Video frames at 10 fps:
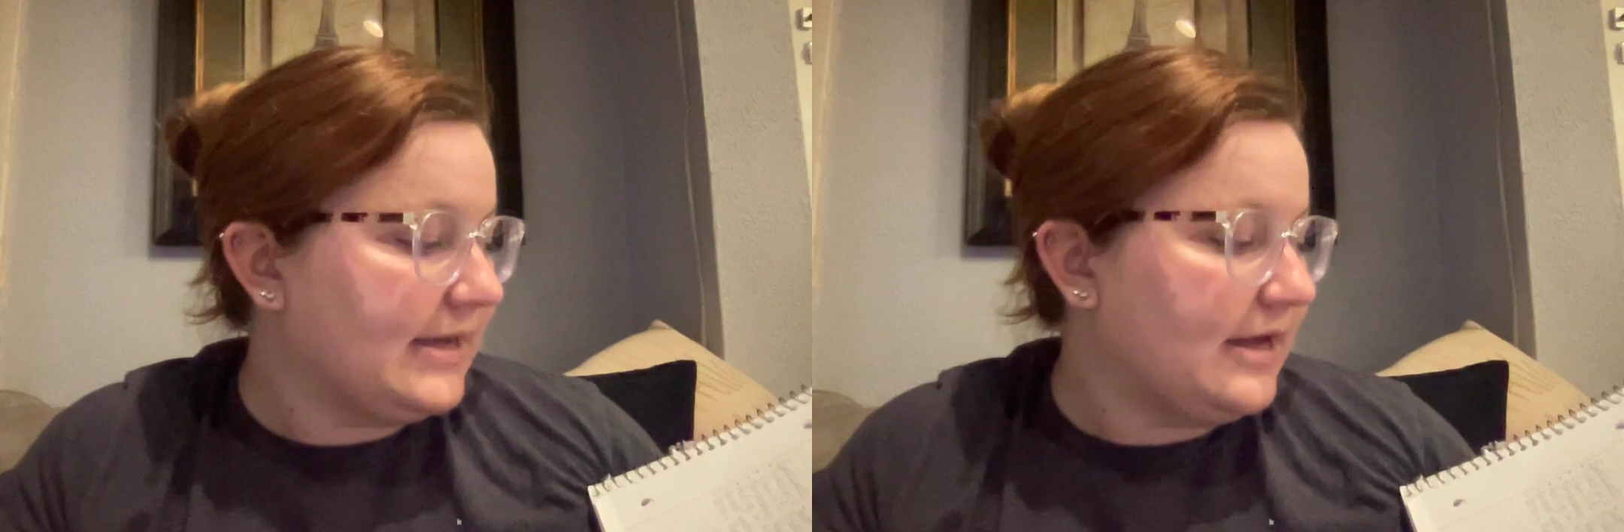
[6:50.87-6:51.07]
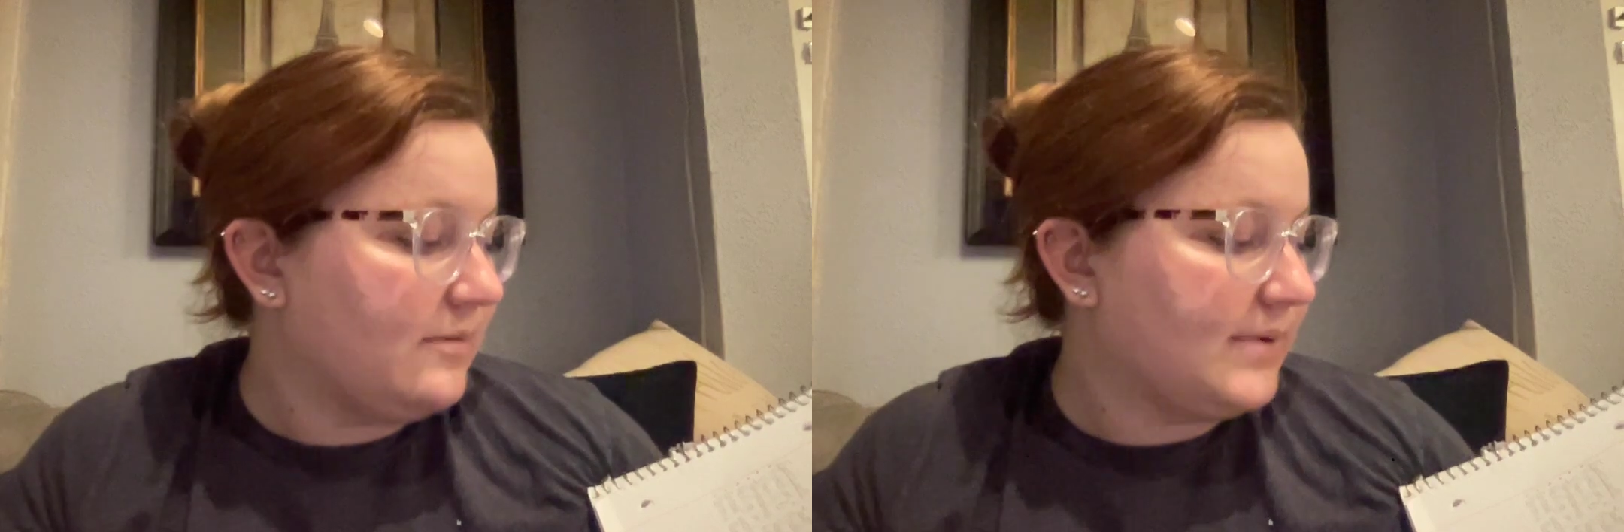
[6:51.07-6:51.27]

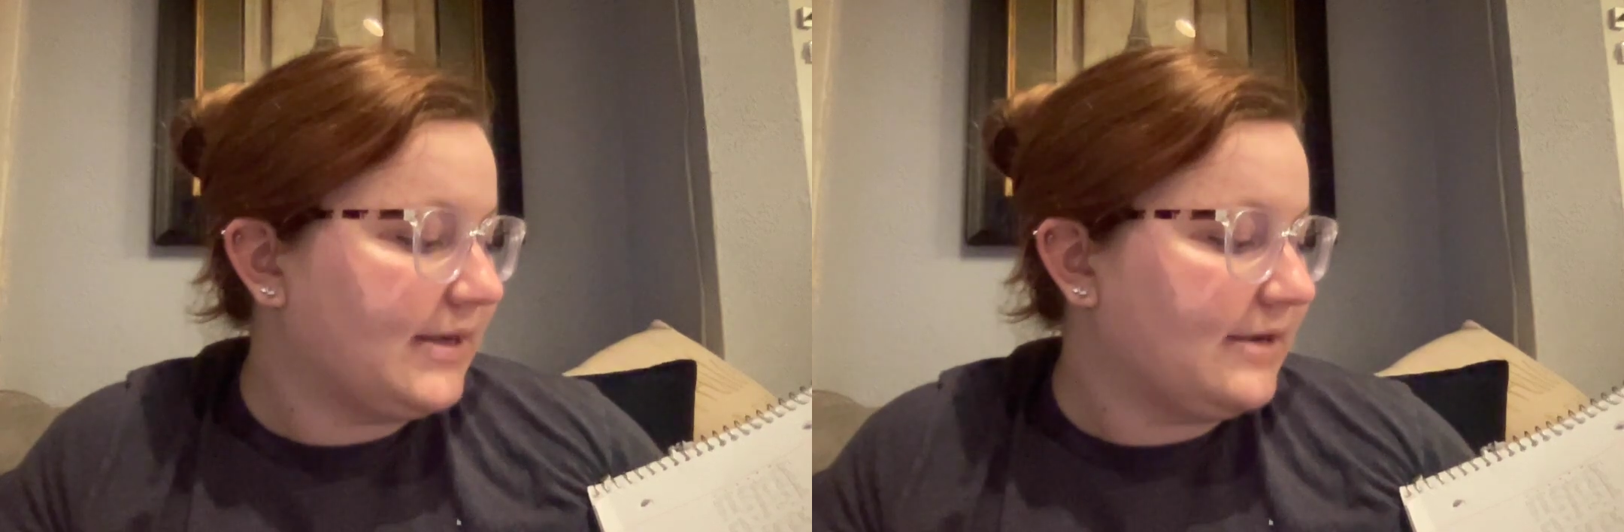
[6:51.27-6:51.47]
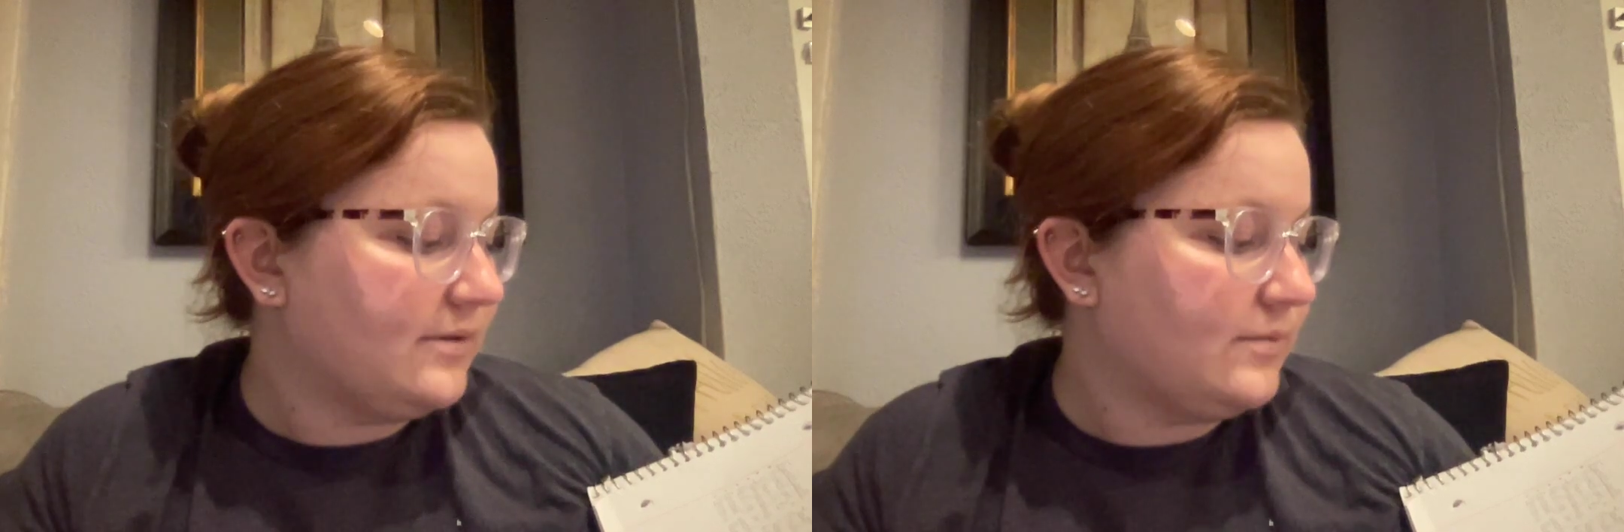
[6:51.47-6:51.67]
help
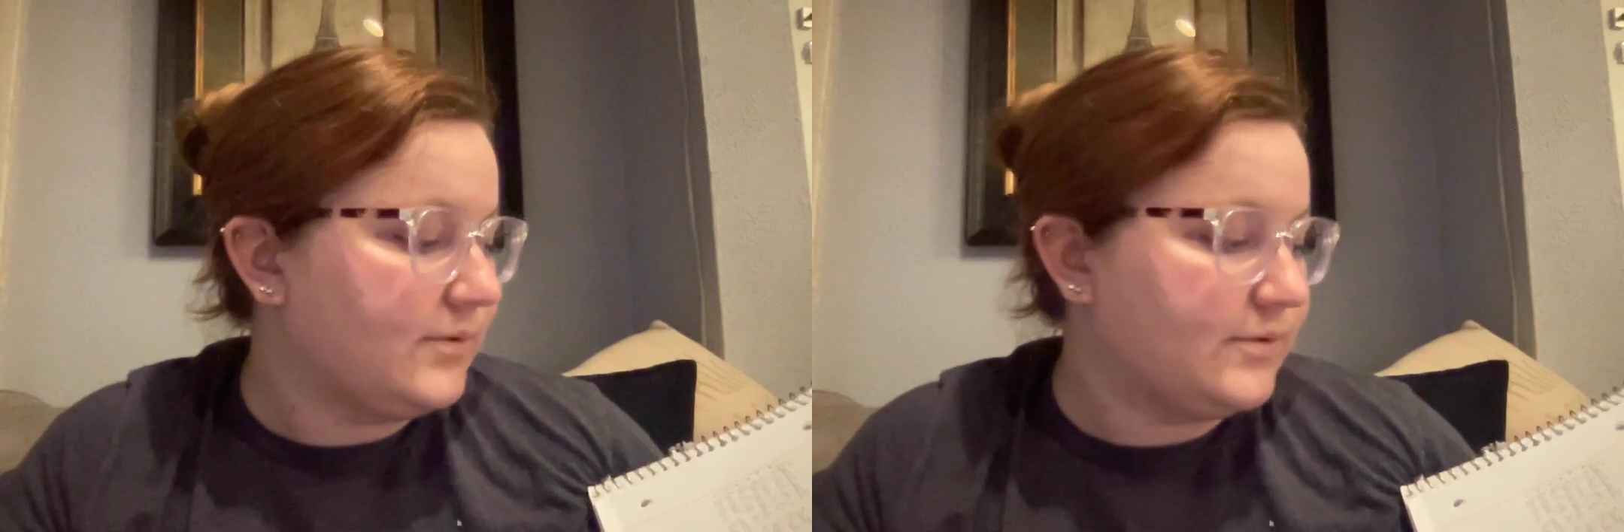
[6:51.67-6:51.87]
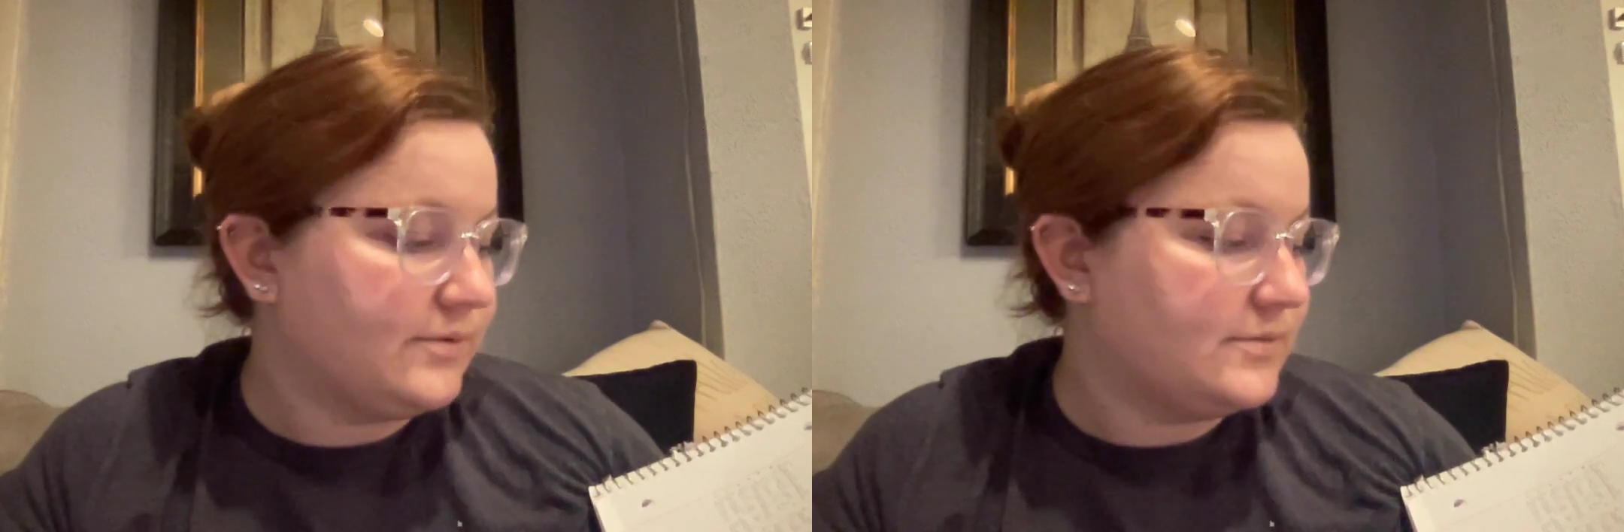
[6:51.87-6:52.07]
heal
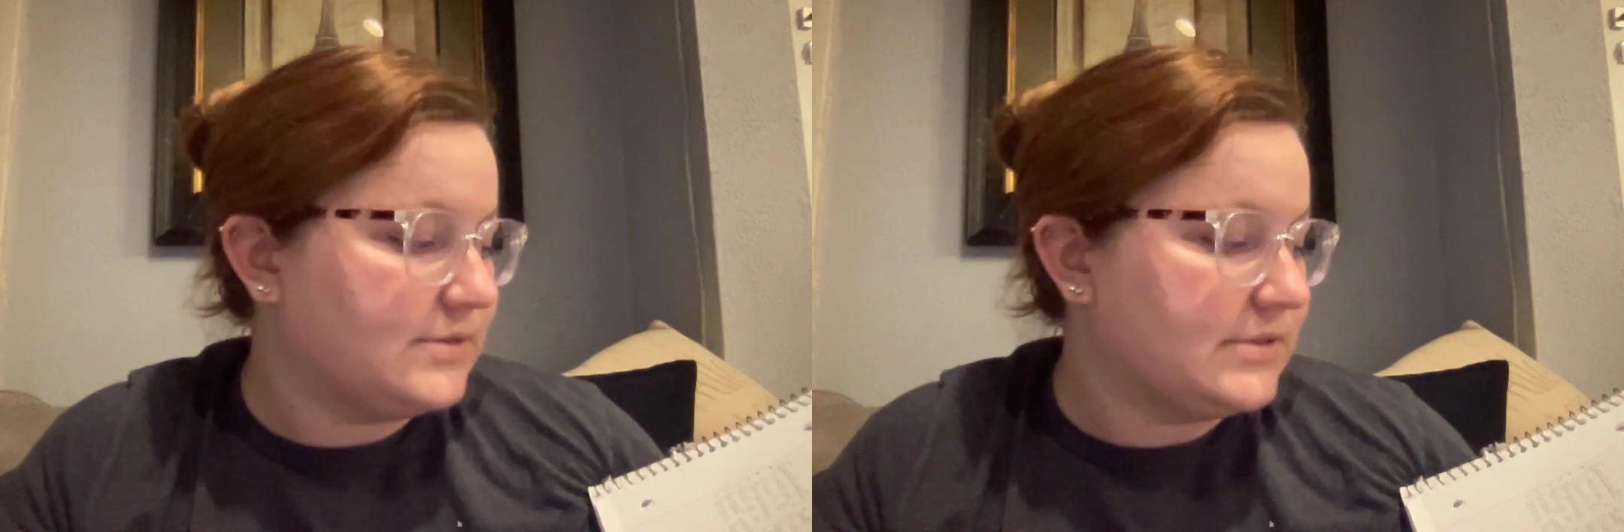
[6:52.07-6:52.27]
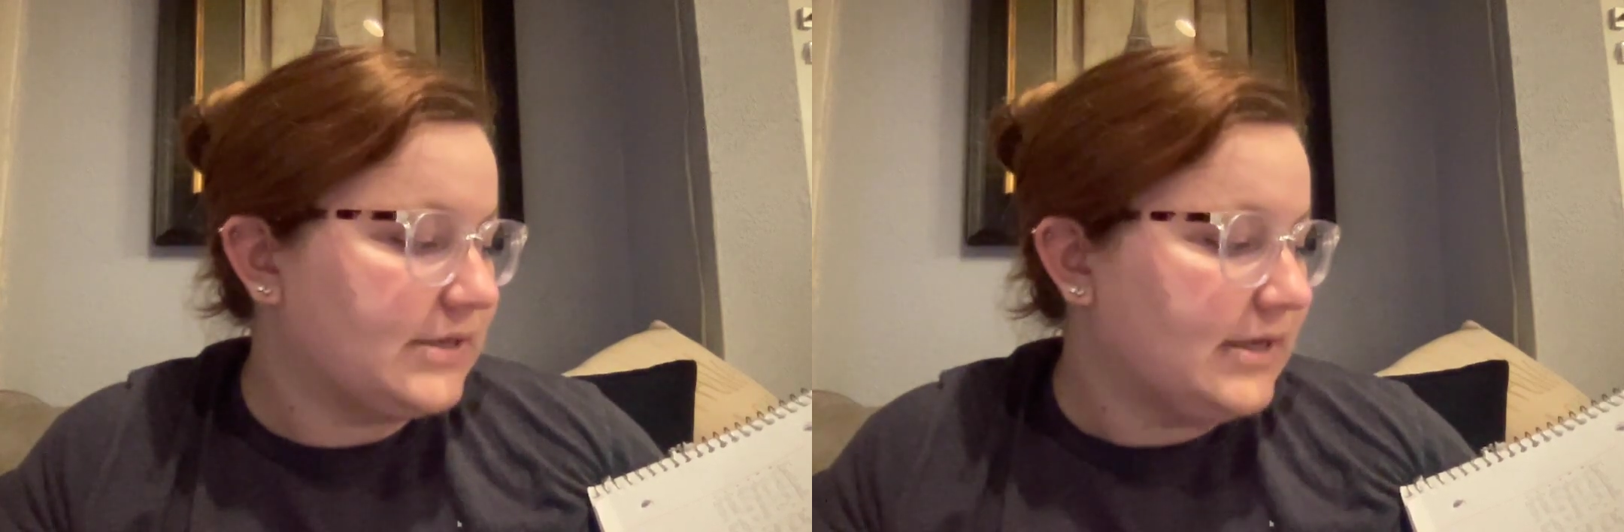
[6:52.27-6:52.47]

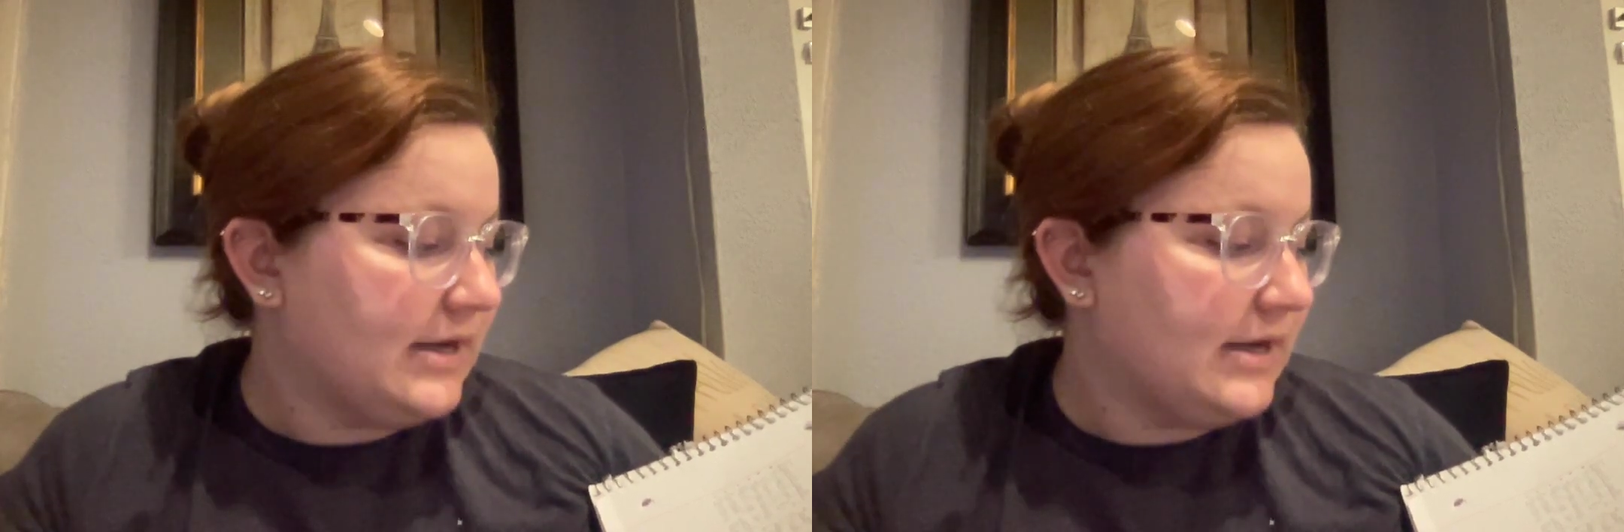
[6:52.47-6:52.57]
wounds